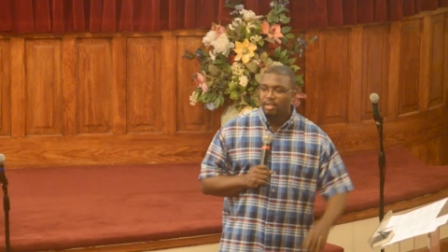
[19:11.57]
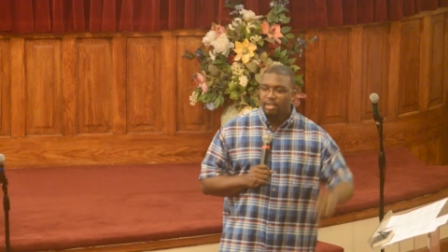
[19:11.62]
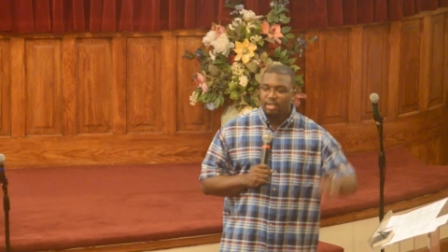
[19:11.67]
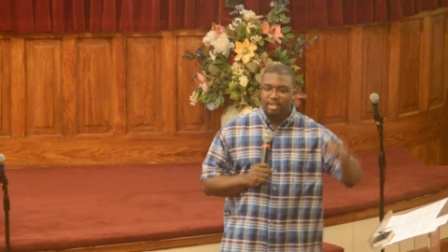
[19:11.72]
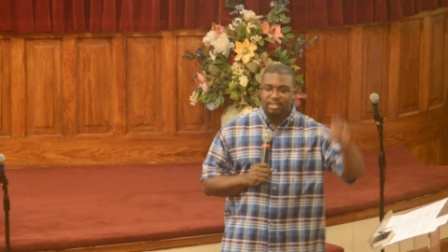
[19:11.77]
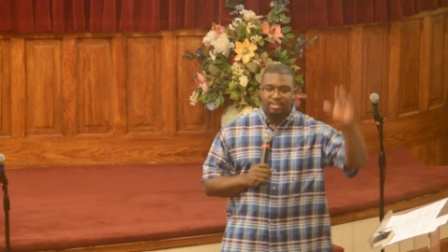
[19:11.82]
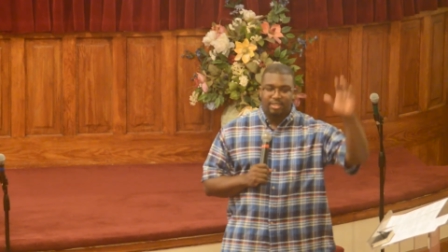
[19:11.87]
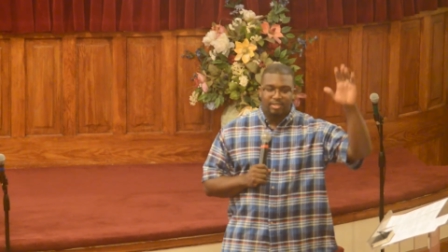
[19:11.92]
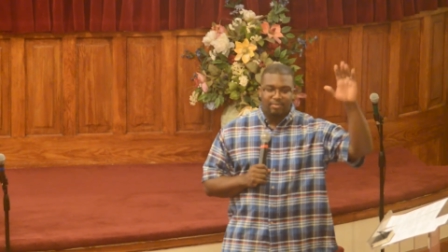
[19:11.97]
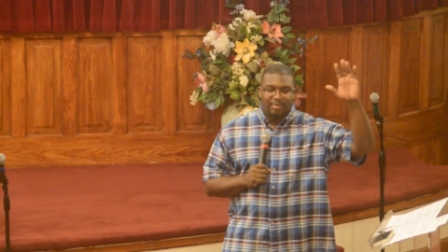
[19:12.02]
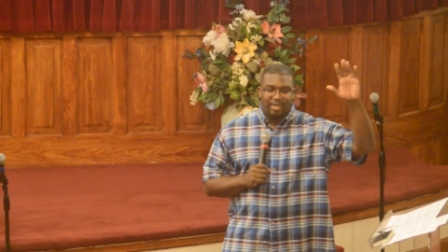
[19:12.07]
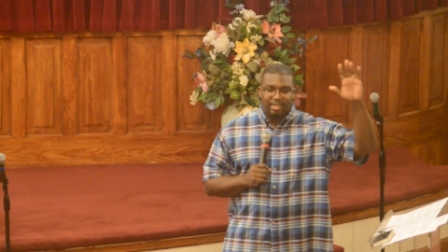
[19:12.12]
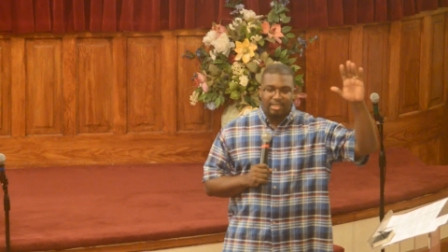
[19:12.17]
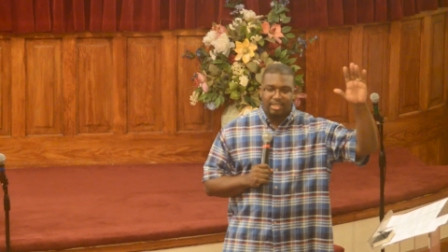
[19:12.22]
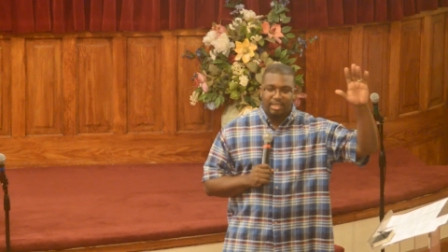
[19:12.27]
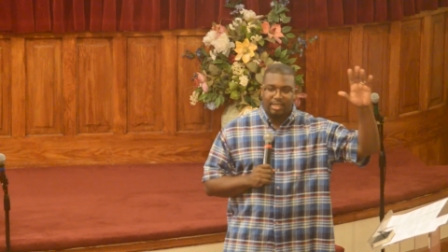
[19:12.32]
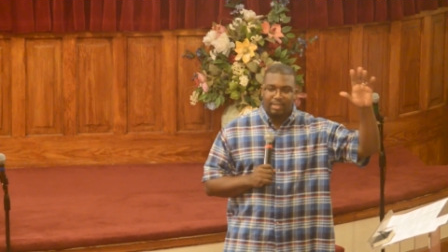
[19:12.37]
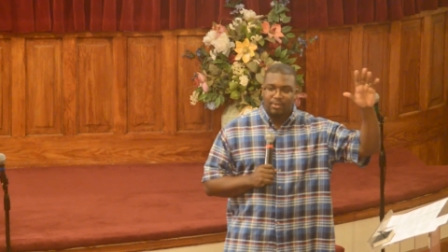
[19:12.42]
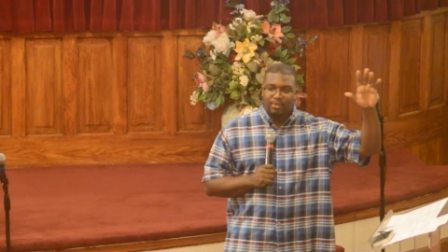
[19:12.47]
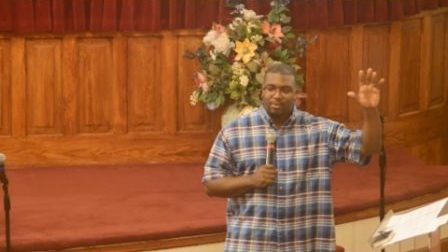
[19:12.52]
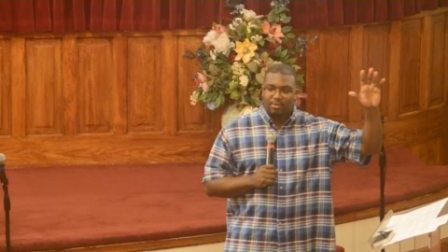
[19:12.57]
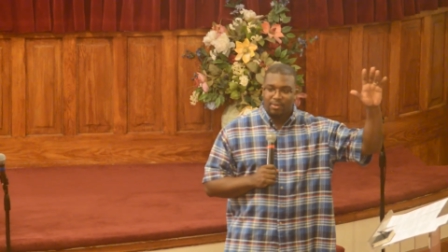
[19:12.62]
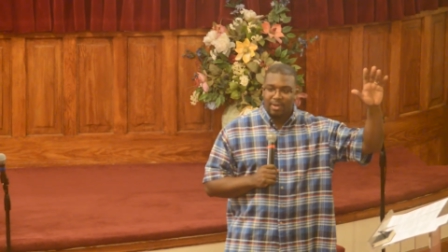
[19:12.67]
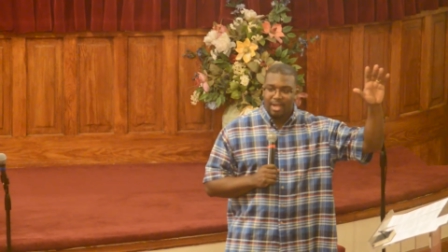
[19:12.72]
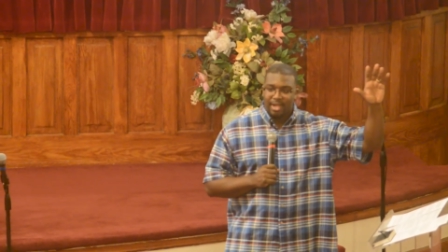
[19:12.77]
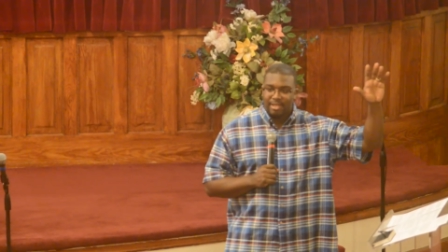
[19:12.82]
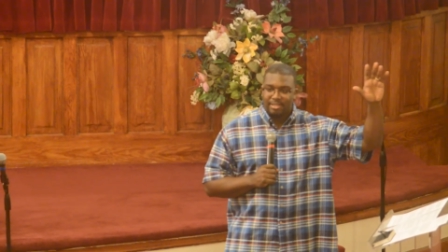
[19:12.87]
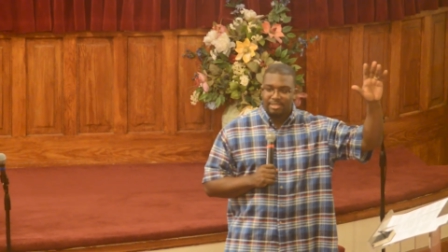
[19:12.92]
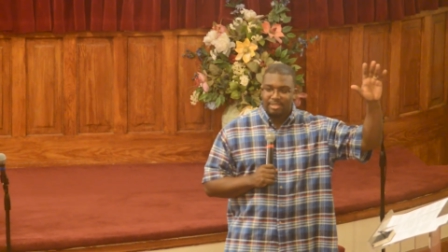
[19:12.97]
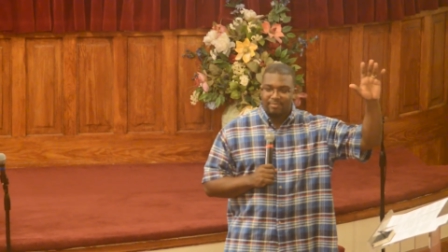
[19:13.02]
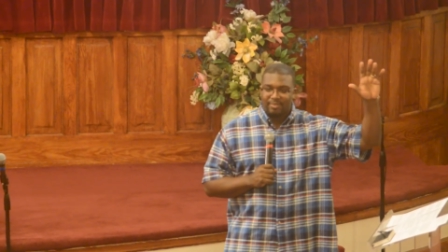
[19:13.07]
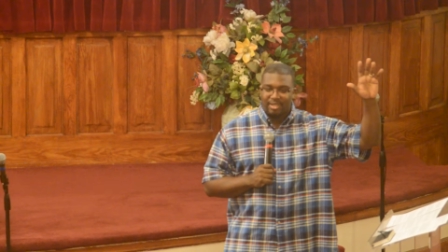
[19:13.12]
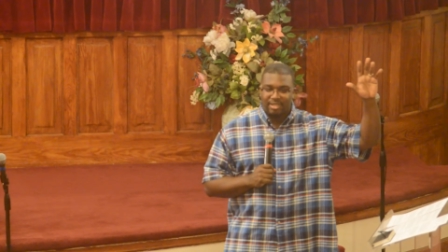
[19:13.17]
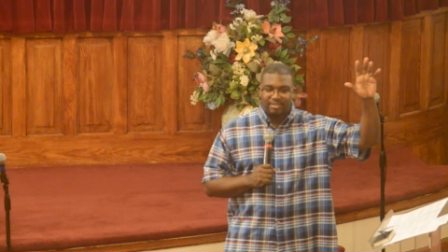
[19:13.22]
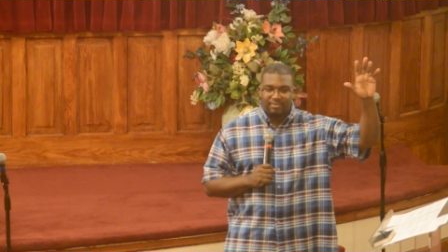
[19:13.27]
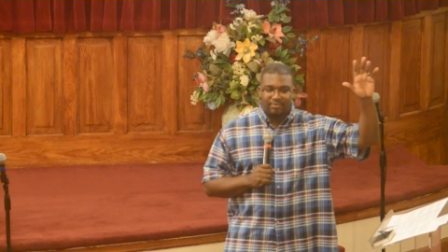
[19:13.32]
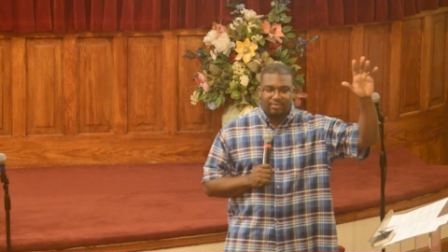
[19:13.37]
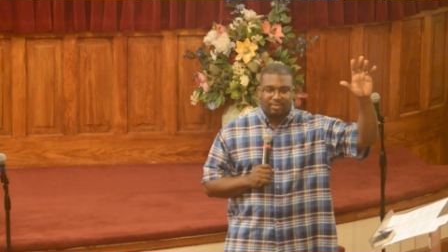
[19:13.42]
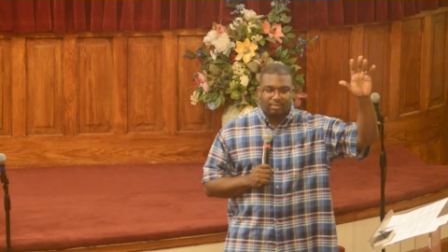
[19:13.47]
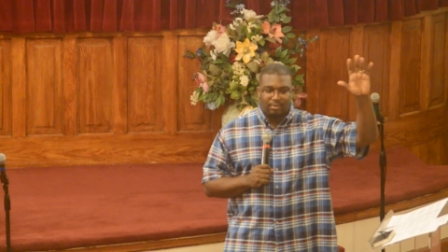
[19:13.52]
Is anybody here who cry at
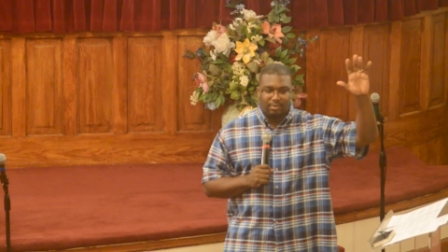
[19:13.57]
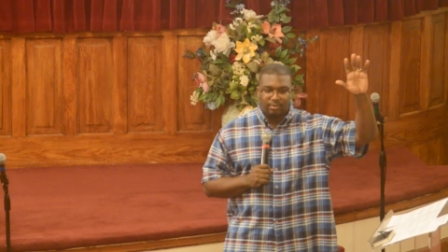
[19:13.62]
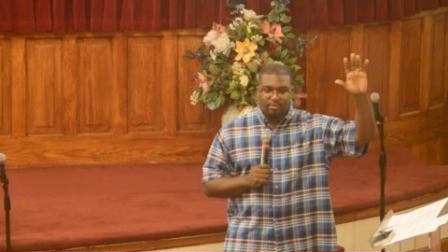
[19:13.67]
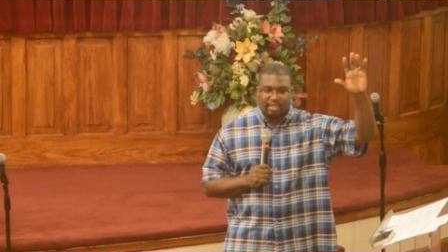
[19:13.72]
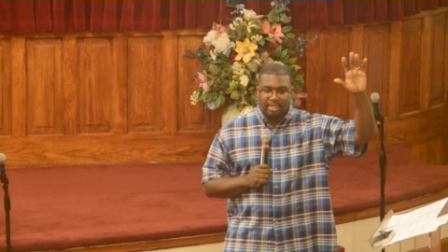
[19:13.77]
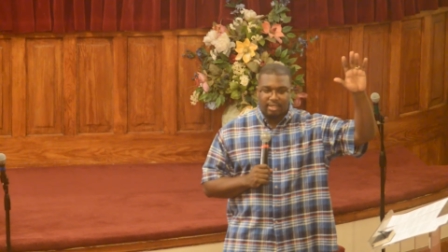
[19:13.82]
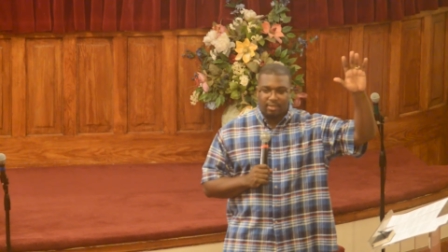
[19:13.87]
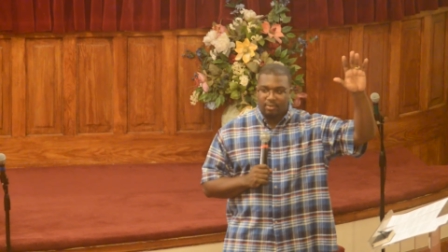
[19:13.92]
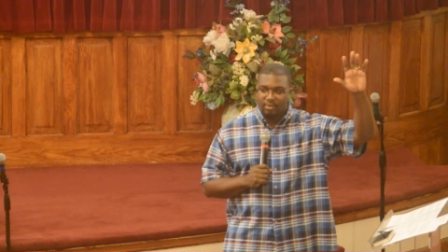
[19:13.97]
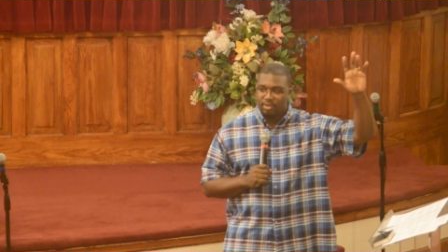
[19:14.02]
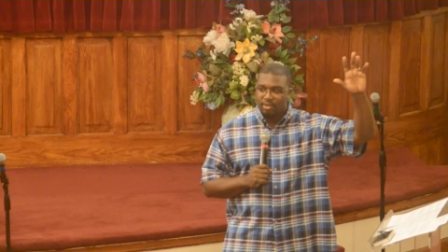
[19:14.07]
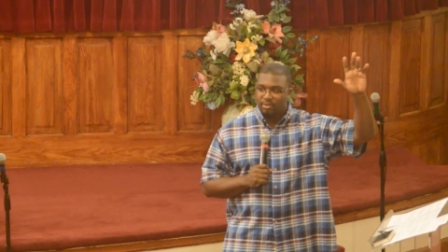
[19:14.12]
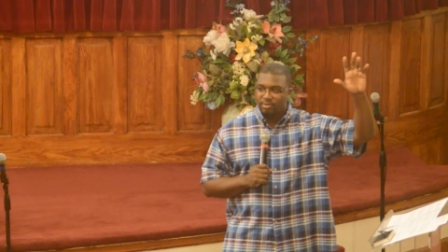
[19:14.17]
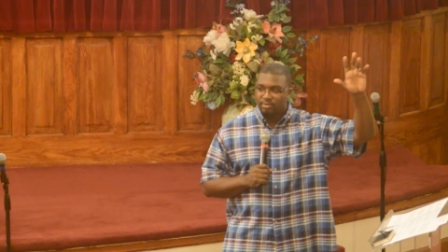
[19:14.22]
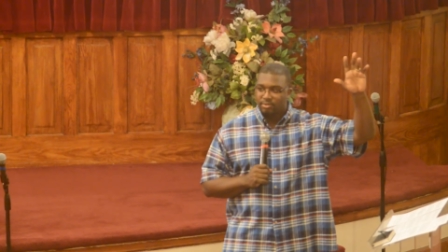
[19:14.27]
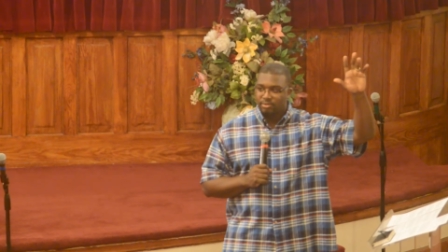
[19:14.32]
somebody's funeral who they don't know?